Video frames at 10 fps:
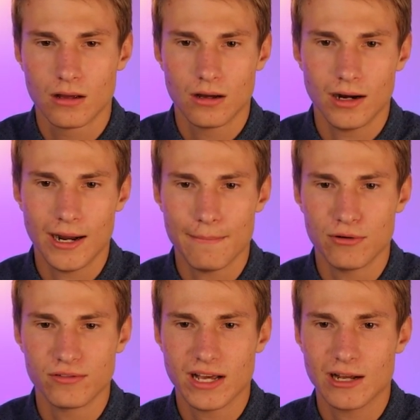All right,
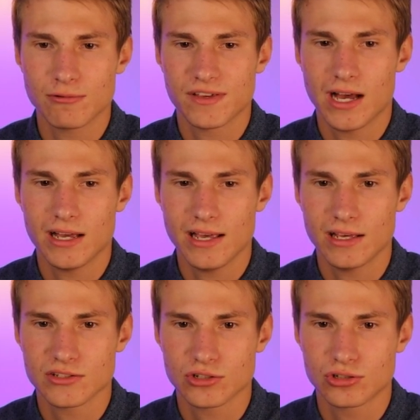moving on, we've got
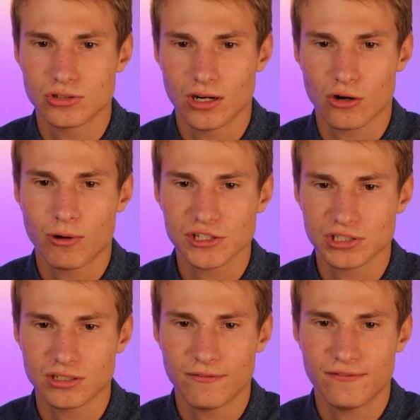
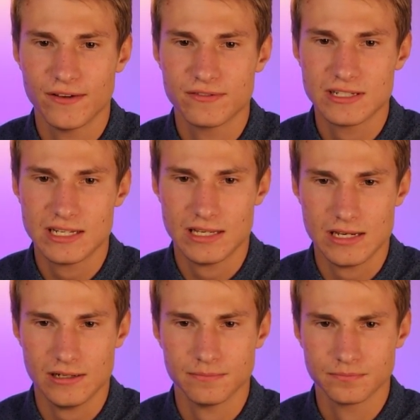question
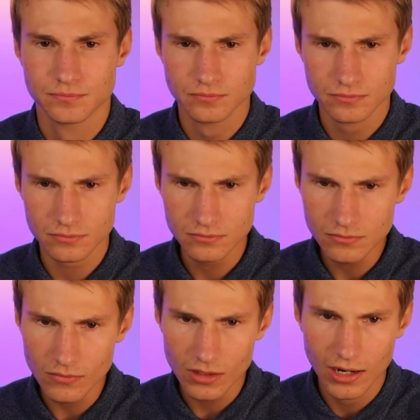15.
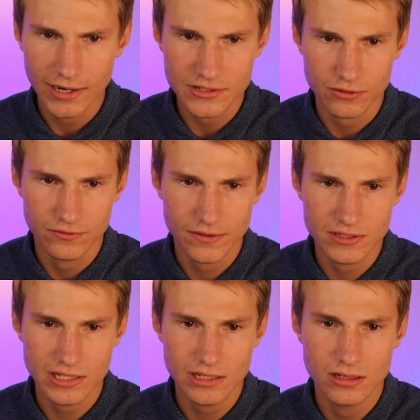All right, so
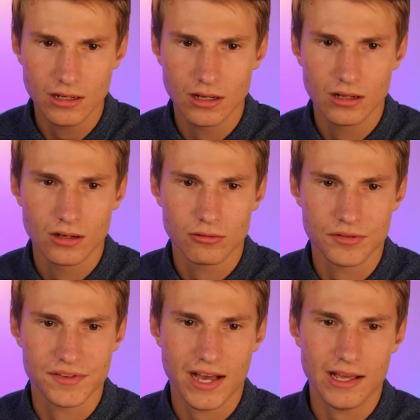15,
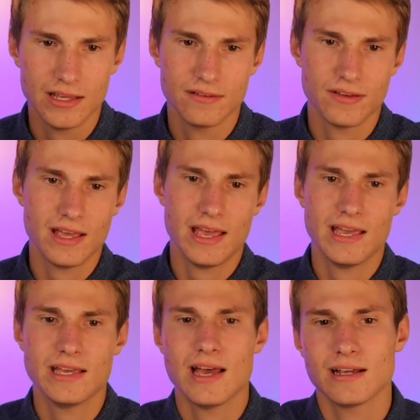we've got if
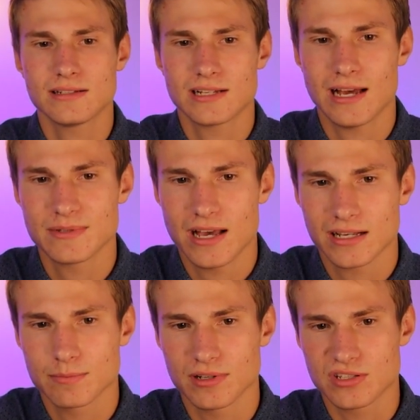A times
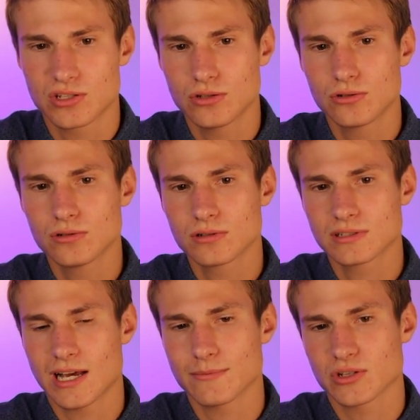x plus 2
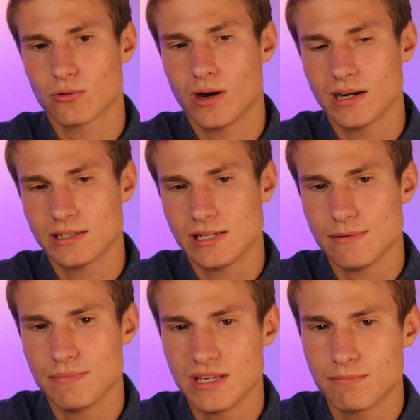times the quantity
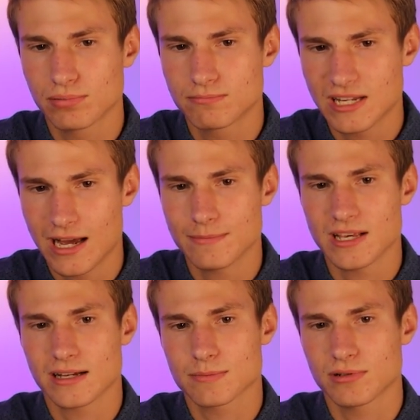b times
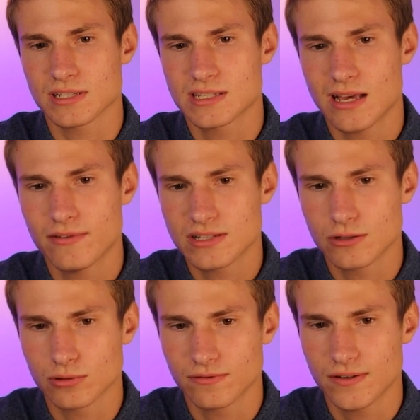x plus 7 is
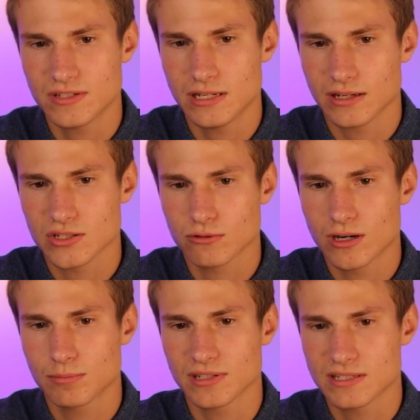equal to 15x
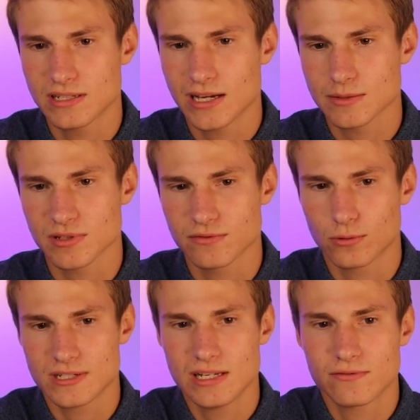squared plus cx plus
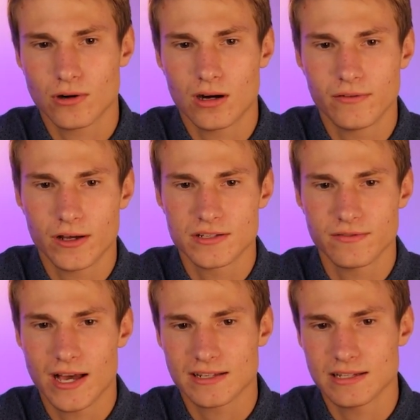14 for all values of
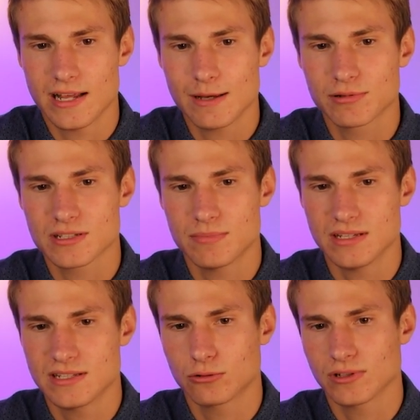x, and a plus b
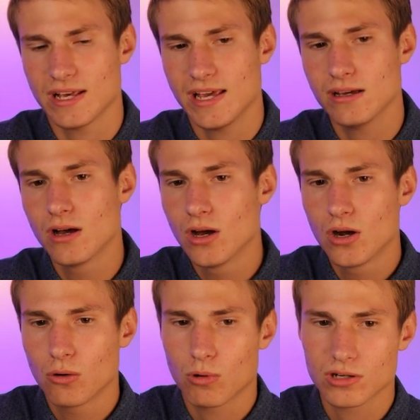is equal to 8.
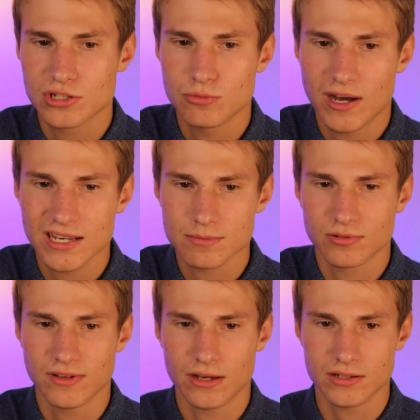What are two possible
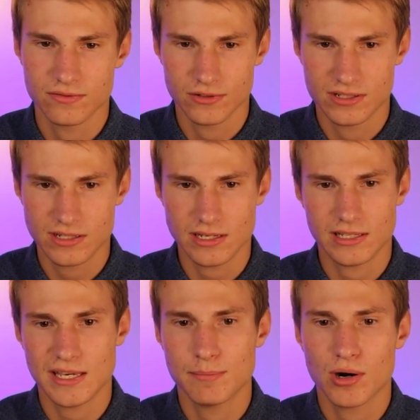values for c?
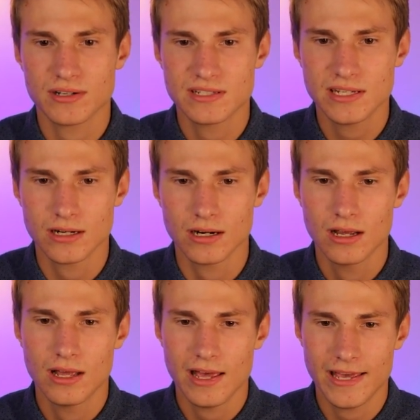Key parts here,
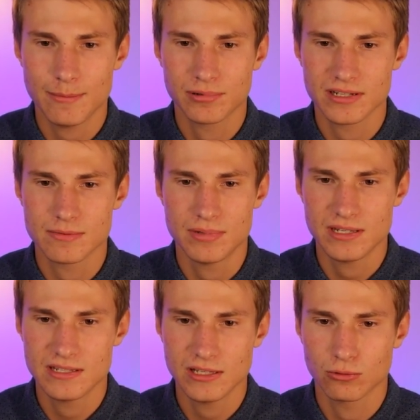a plus b
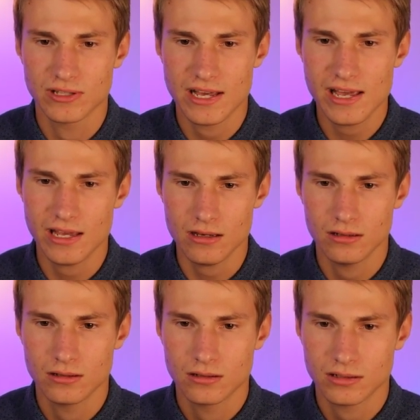is equal to 8.
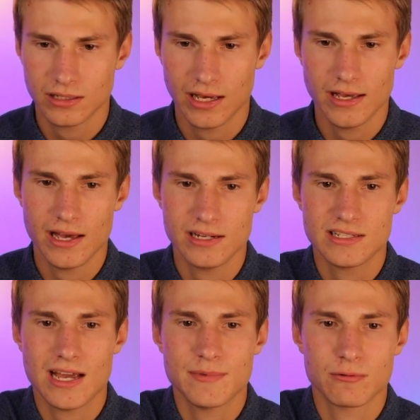Okay,
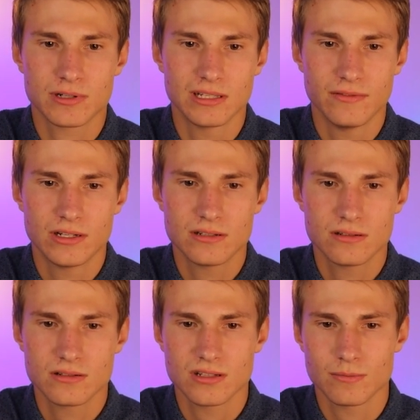anytime that we're given
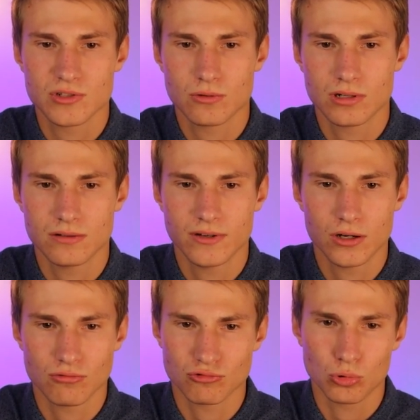some sort
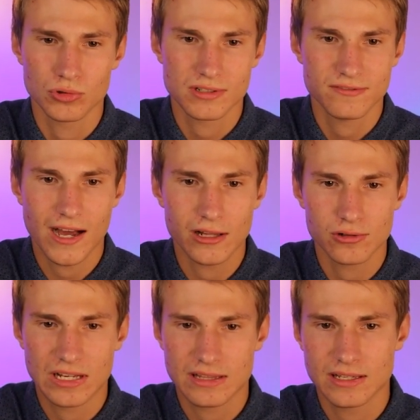of rule to follow
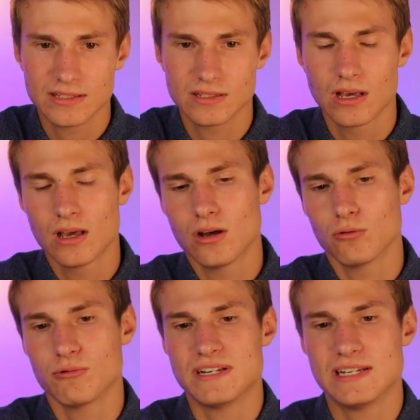like this,
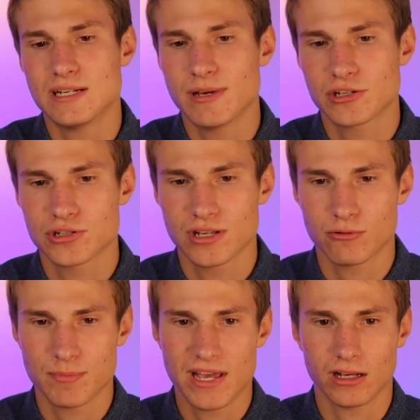we need to make sure that
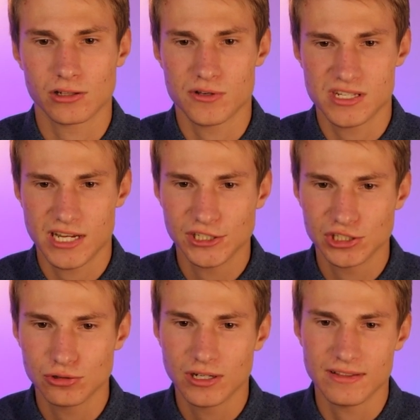we're paying close attention
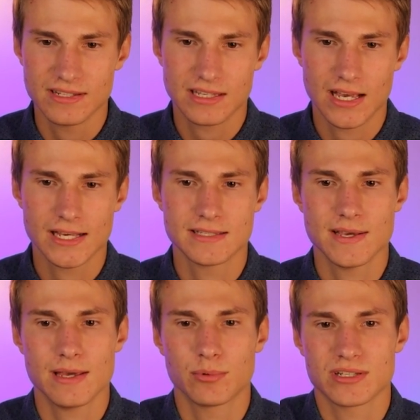to it. In this case, it's
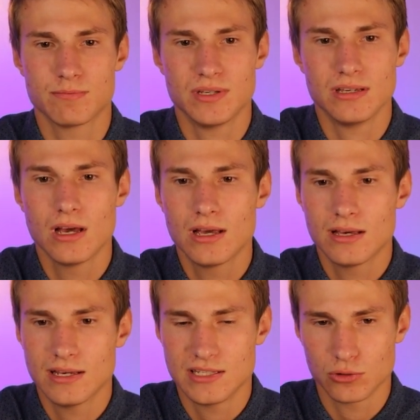a plus b
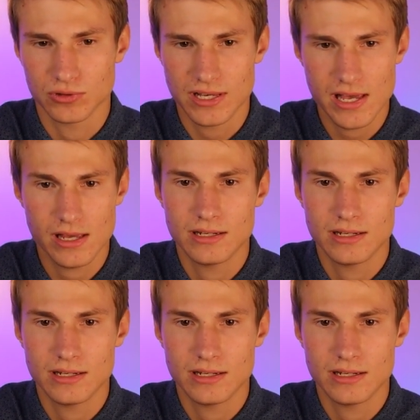is equal to 8.